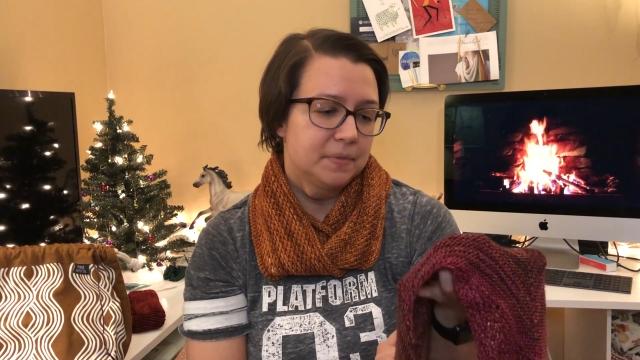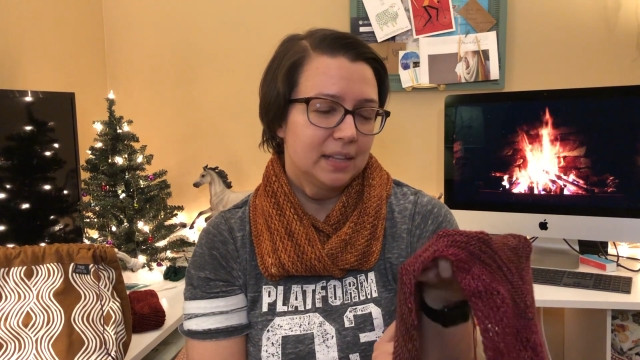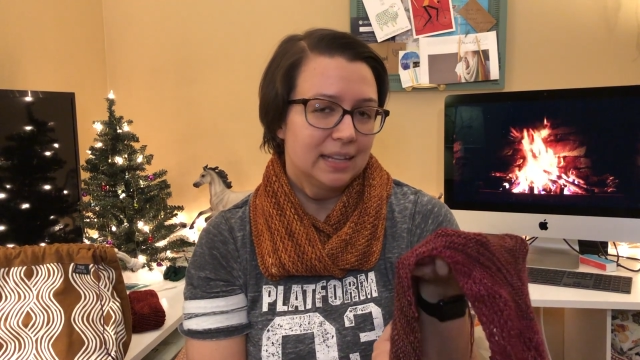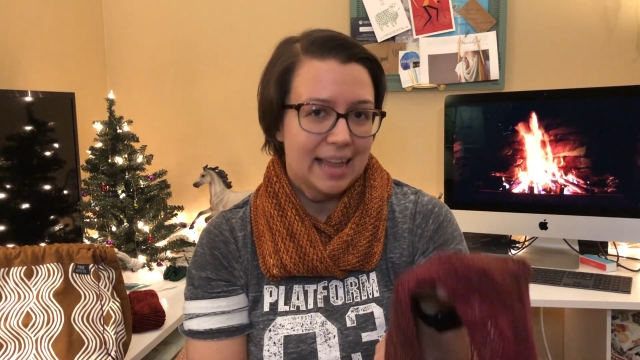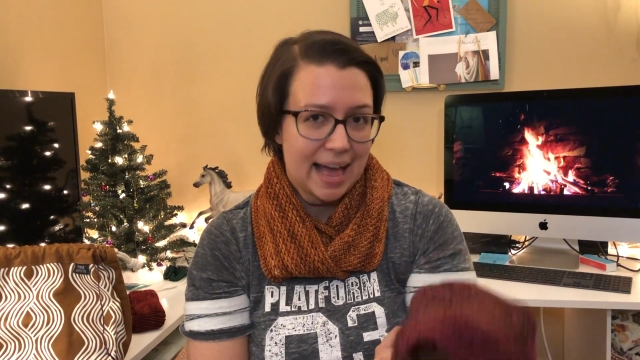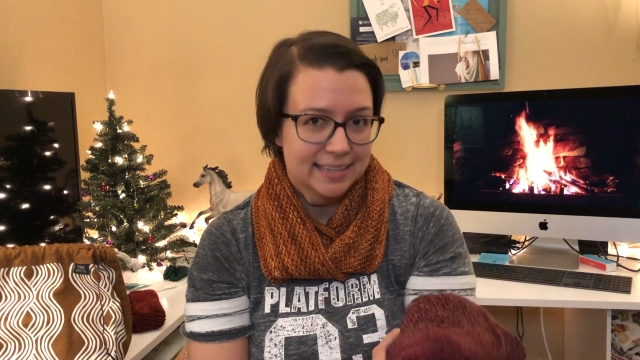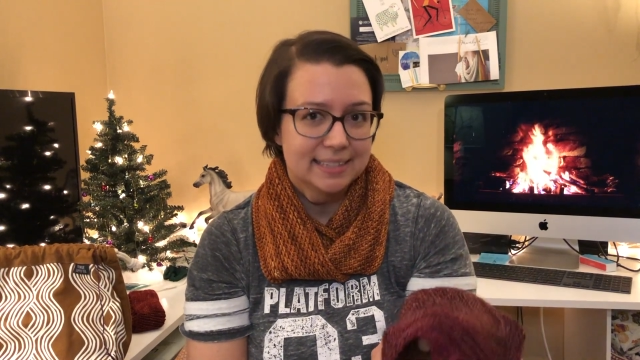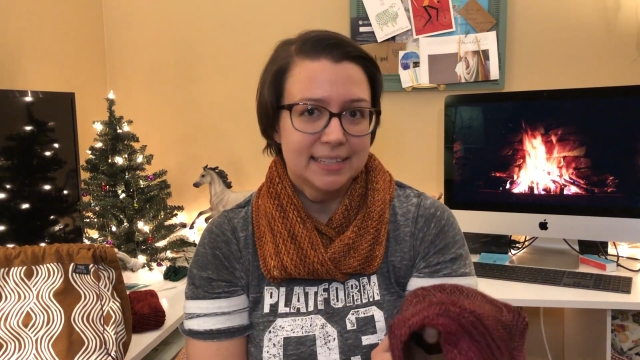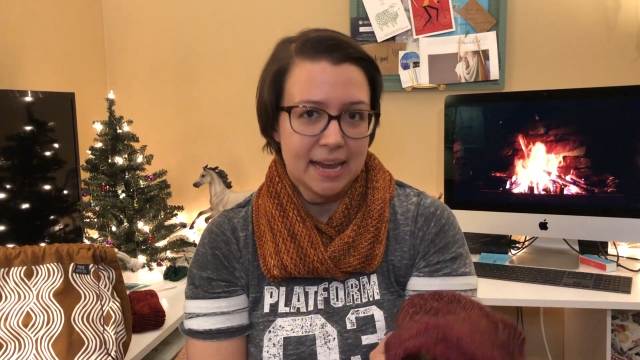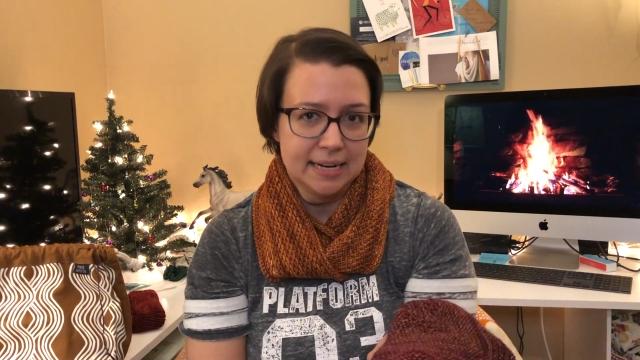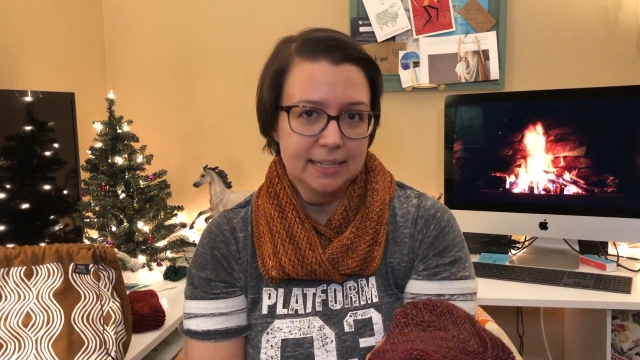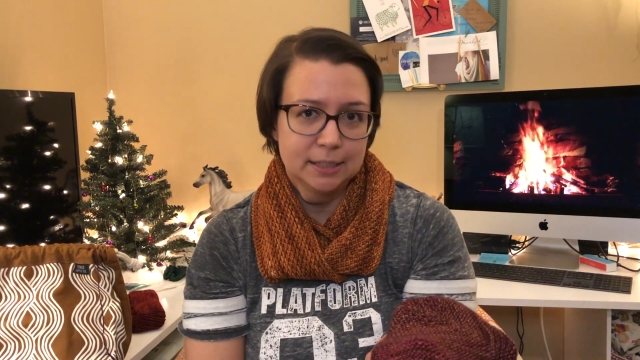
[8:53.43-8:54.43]
the last
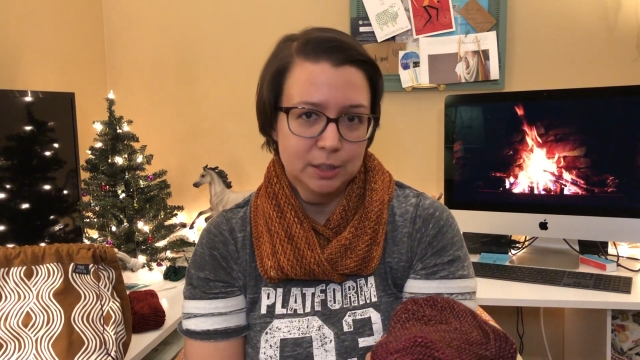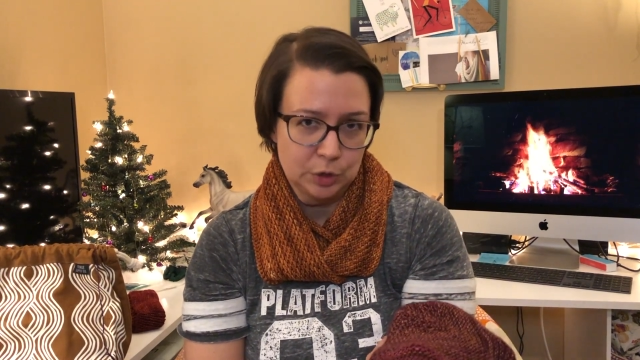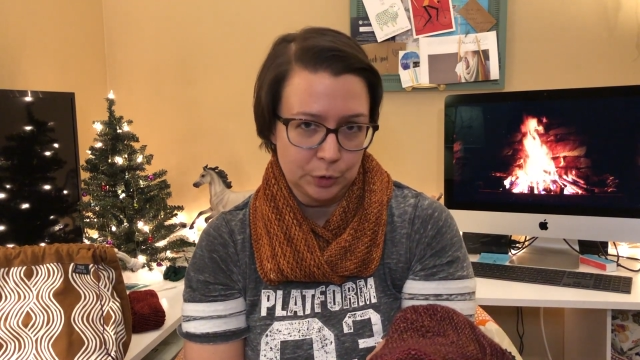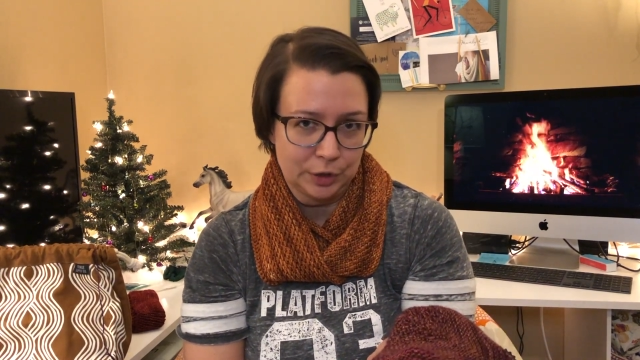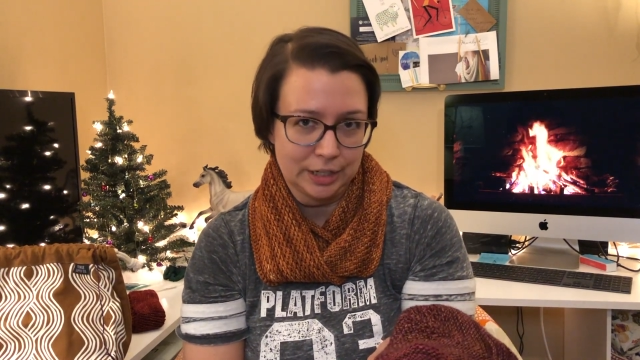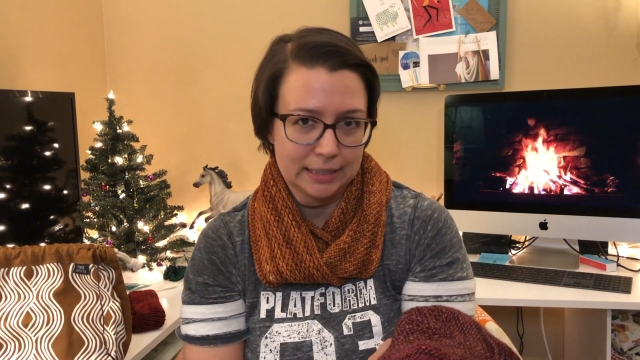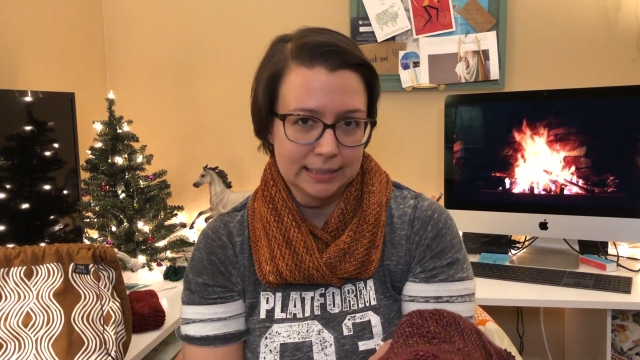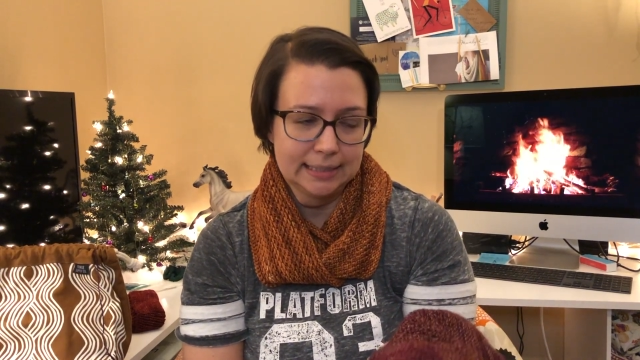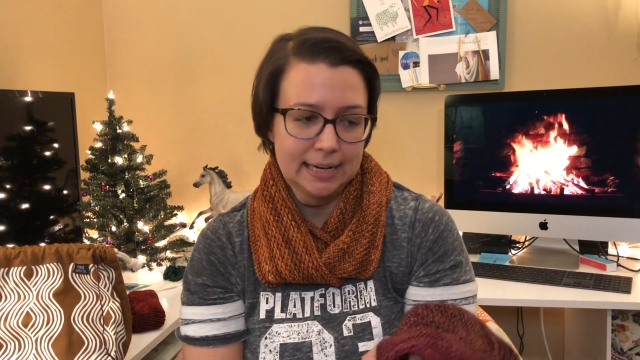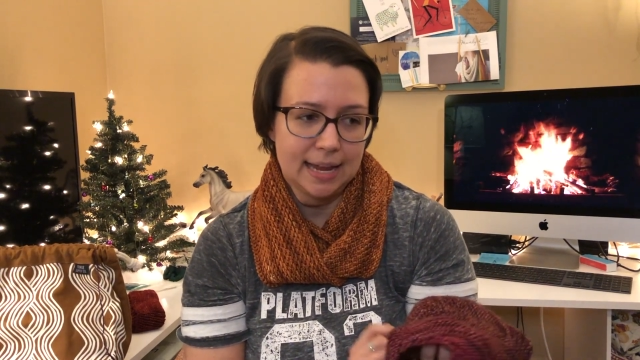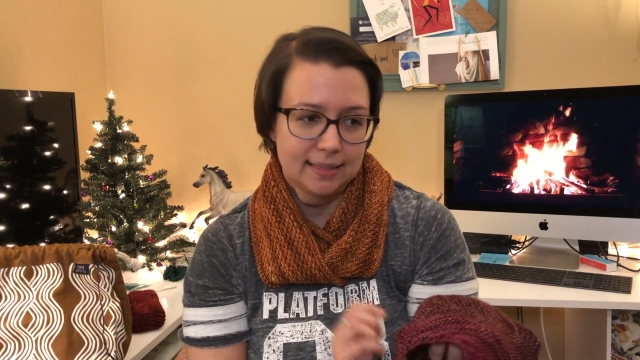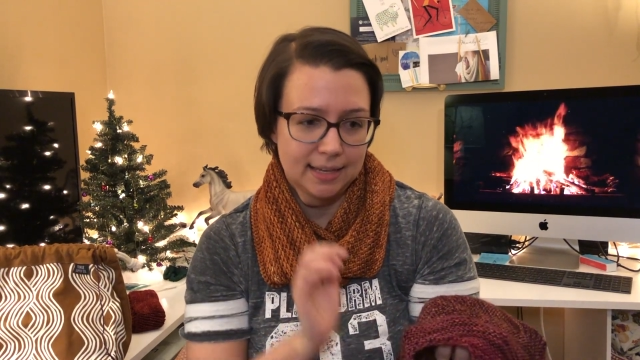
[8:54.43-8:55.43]
skein in the store,
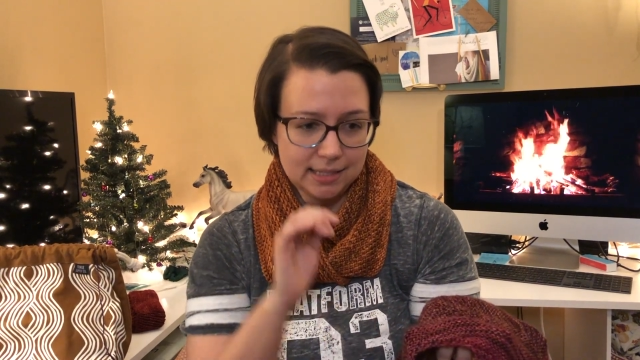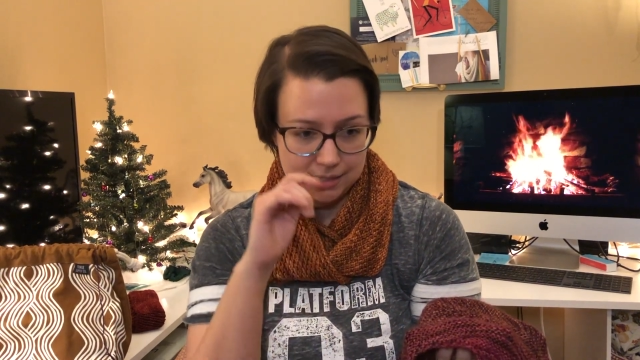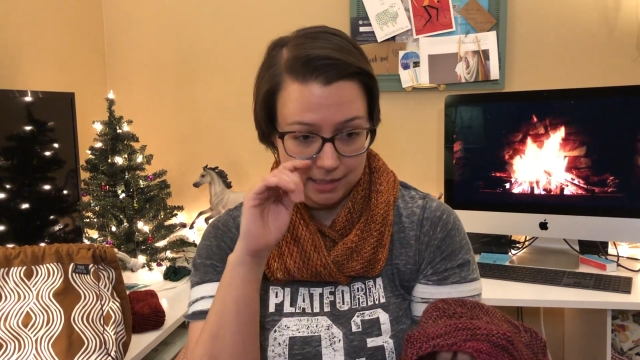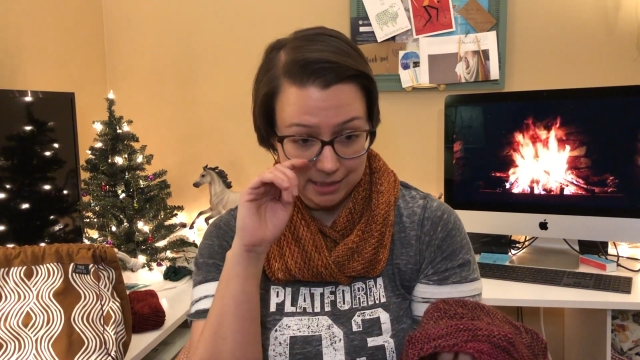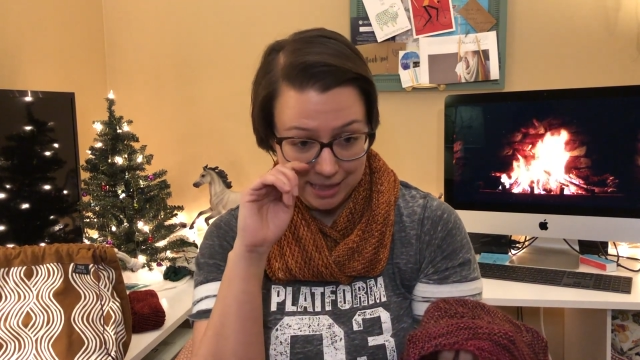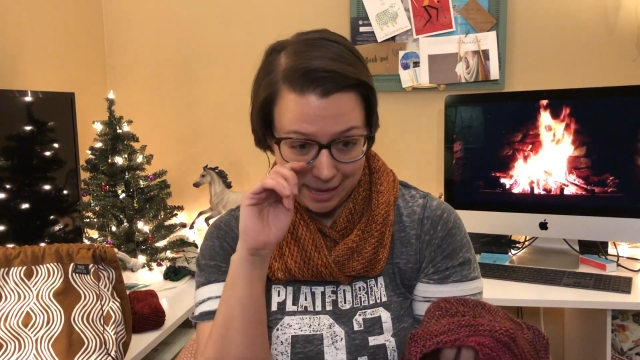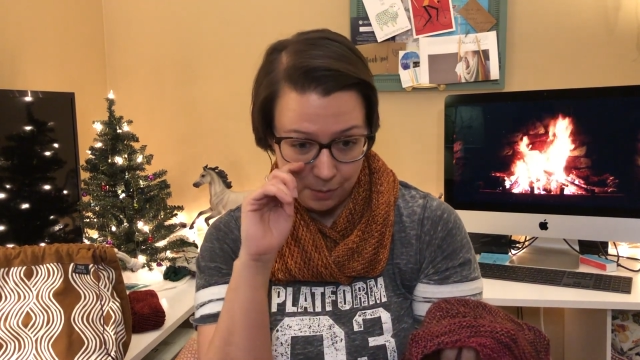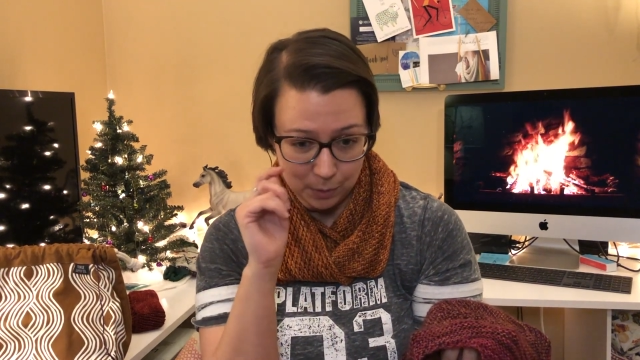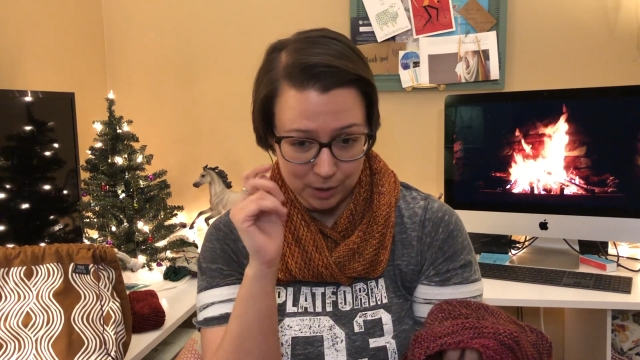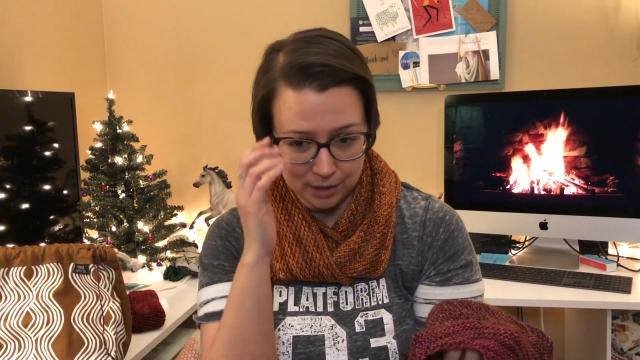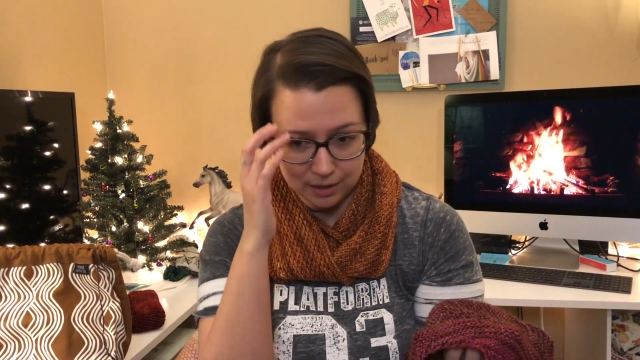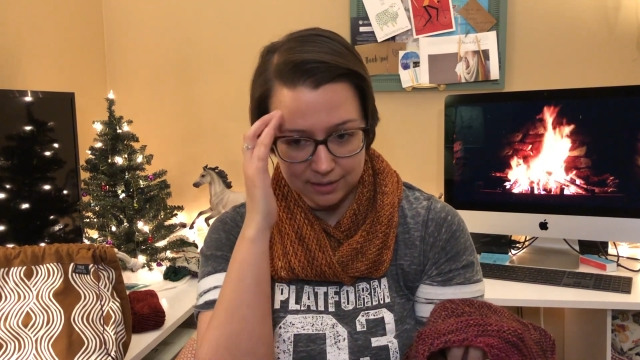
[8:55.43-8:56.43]
and they said that they
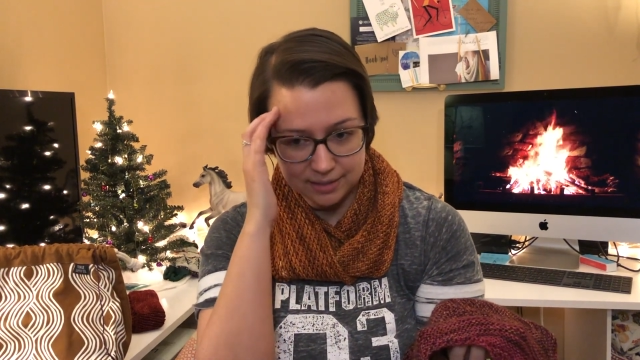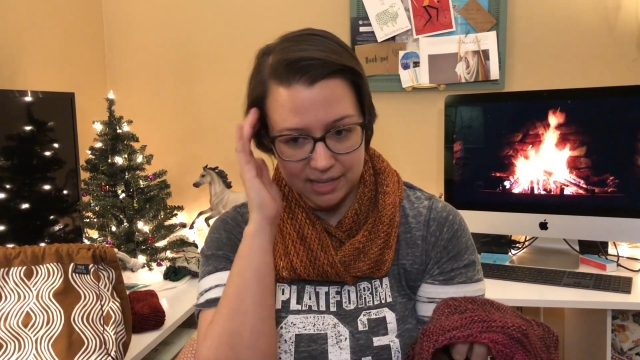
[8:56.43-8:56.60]
were